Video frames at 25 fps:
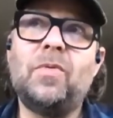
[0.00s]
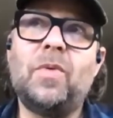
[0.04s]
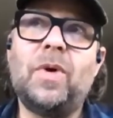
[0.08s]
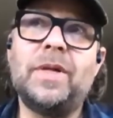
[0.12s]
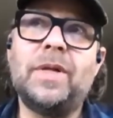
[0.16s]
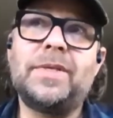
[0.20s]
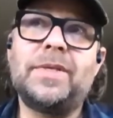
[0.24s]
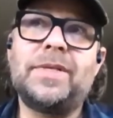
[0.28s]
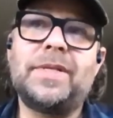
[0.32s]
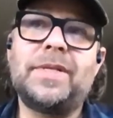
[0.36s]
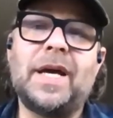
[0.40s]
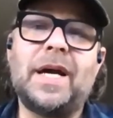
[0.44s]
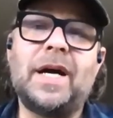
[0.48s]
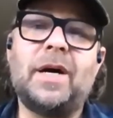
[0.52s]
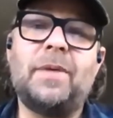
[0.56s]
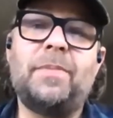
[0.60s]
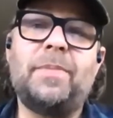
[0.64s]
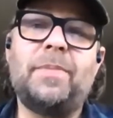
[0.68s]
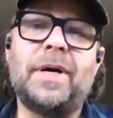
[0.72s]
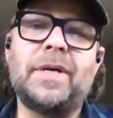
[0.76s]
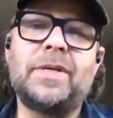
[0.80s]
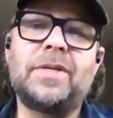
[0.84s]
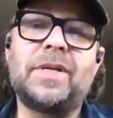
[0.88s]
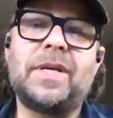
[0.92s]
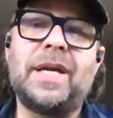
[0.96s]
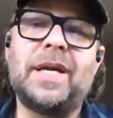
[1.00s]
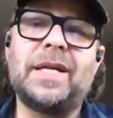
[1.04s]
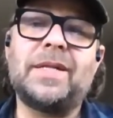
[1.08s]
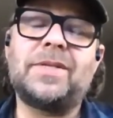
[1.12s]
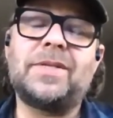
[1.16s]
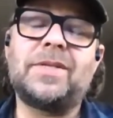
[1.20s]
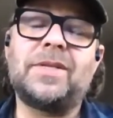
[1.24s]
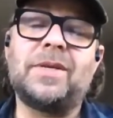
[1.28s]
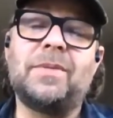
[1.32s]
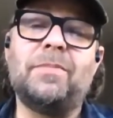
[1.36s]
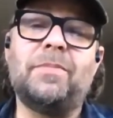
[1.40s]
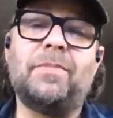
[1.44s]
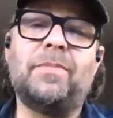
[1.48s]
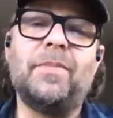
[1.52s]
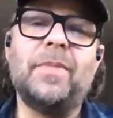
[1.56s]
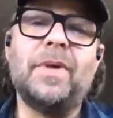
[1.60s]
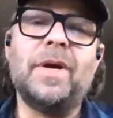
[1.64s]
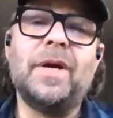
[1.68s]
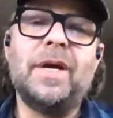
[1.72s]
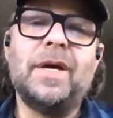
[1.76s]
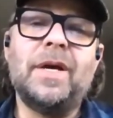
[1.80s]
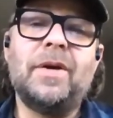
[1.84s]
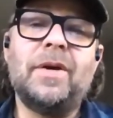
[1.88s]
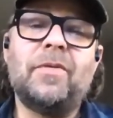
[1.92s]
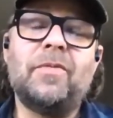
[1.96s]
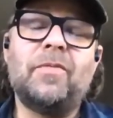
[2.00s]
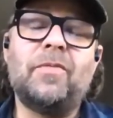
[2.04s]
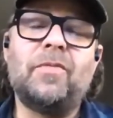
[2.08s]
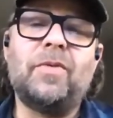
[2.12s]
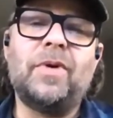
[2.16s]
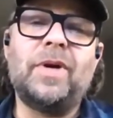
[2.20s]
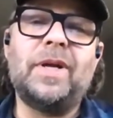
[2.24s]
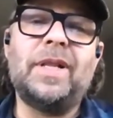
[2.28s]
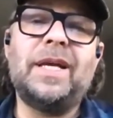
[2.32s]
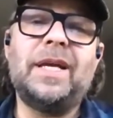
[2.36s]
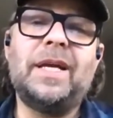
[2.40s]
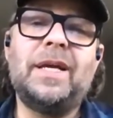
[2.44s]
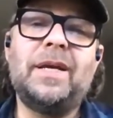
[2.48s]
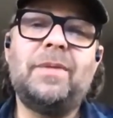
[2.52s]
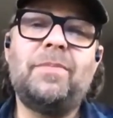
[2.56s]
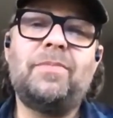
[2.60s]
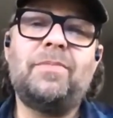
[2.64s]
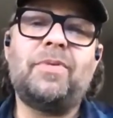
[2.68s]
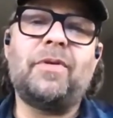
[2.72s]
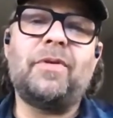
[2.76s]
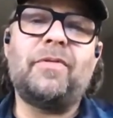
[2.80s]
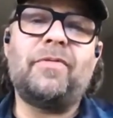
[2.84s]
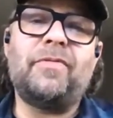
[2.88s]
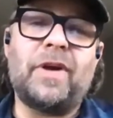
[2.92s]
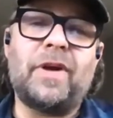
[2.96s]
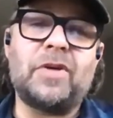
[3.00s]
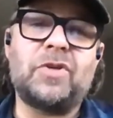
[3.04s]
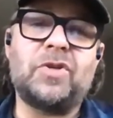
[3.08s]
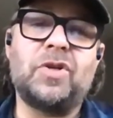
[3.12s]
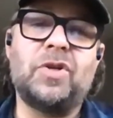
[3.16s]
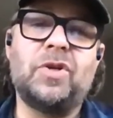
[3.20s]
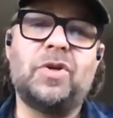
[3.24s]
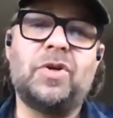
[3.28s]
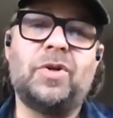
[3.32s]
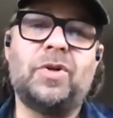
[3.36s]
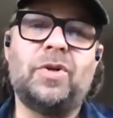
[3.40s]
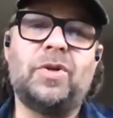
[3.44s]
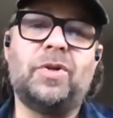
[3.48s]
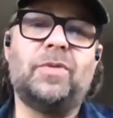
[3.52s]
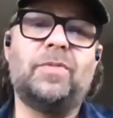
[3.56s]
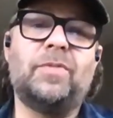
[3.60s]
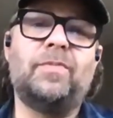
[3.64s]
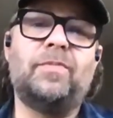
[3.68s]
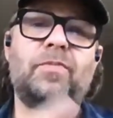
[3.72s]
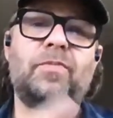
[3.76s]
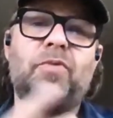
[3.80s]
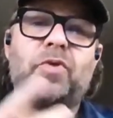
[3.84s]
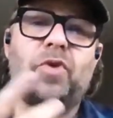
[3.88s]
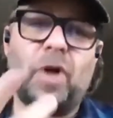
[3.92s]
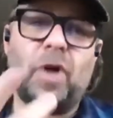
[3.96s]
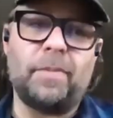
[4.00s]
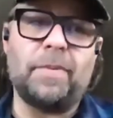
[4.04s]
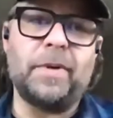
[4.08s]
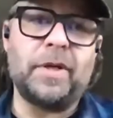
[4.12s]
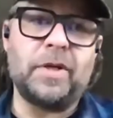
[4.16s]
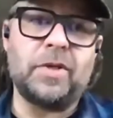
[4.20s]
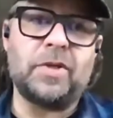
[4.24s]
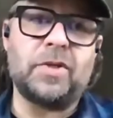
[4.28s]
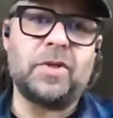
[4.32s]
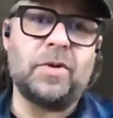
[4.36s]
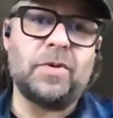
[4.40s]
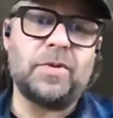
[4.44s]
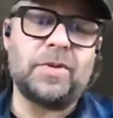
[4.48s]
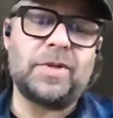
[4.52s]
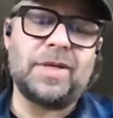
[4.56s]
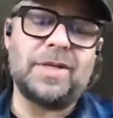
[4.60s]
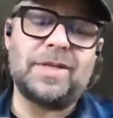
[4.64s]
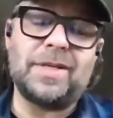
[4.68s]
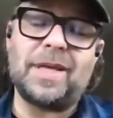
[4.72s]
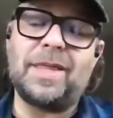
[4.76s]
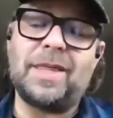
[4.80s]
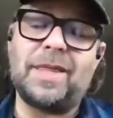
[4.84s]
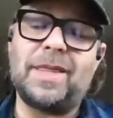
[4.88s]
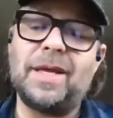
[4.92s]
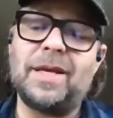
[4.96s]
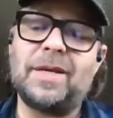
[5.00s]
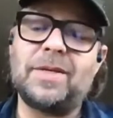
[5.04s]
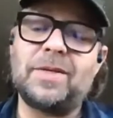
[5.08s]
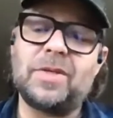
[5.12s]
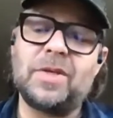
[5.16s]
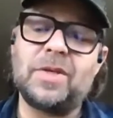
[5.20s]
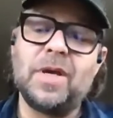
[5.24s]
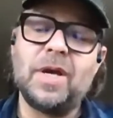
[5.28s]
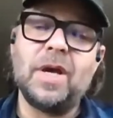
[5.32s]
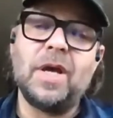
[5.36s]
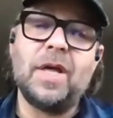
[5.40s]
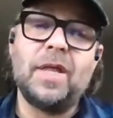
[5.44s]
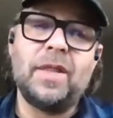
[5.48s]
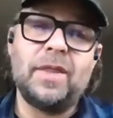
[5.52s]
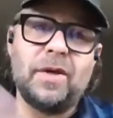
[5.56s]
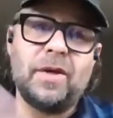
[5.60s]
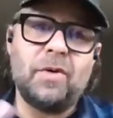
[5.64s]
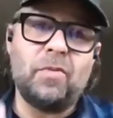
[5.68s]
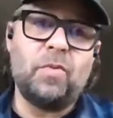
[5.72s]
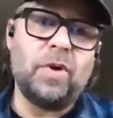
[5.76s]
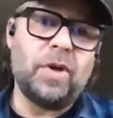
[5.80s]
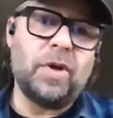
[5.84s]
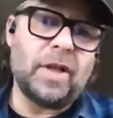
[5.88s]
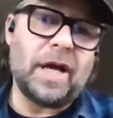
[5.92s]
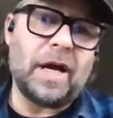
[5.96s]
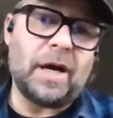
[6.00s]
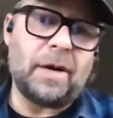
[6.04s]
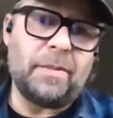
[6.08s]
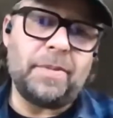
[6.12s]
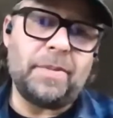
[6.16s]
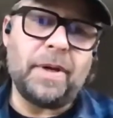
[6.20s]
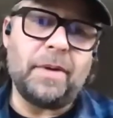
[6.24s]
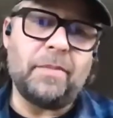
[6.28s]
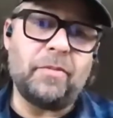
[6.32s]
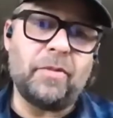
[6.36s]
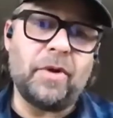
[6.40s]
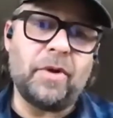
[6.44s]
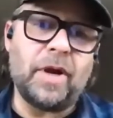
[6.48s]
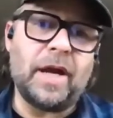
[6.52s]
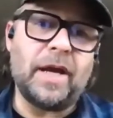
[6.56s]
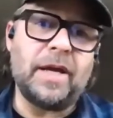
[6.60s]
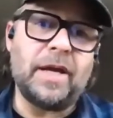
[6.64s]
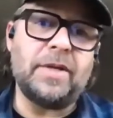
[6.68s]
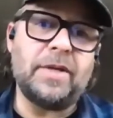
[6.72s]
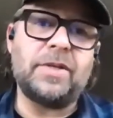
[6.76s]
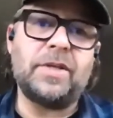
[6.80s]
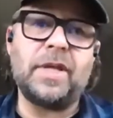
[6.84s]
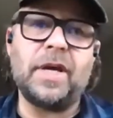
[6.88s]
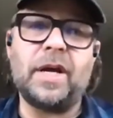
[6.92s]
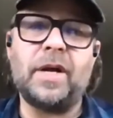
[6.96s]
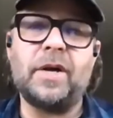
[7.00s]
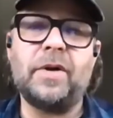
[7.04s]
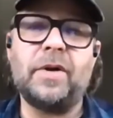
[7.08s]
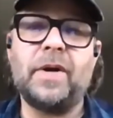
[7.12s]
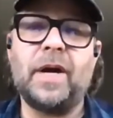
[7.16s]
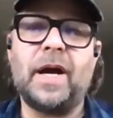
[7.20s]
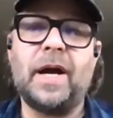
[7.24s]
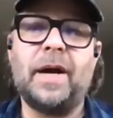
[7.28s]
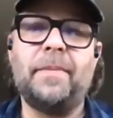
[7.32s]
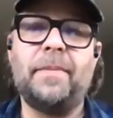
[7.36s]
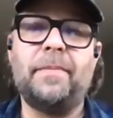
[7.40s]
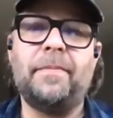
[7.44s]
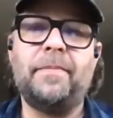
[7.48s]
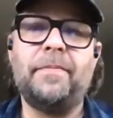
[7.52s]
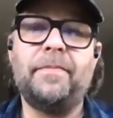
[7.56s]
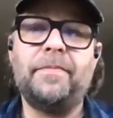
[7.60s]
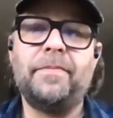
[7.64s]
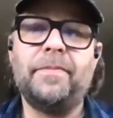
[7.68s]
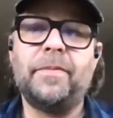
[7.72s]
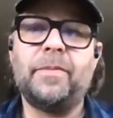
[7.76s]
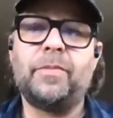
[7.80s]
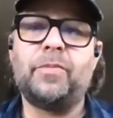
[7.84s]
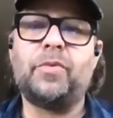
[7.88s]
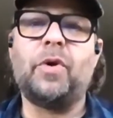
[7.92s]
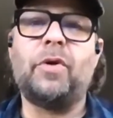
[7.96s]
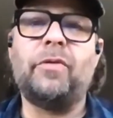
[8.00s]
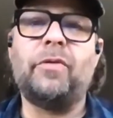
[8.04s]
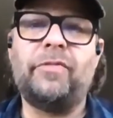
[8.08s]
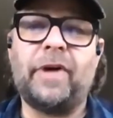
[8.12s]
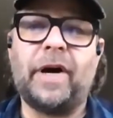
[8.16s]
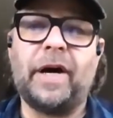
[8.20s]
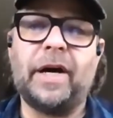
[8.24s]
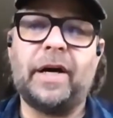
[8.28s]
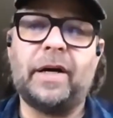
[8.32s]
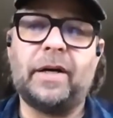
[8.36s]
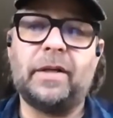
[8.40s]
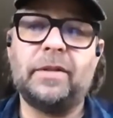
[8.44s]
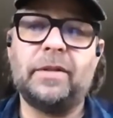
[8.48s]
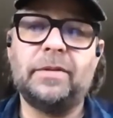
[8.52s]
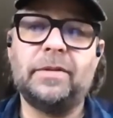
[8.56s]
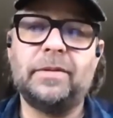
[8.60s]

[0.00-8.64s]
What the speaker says: wants to help us get some really professional sharpening stones because he thinks that will help him raise their profile.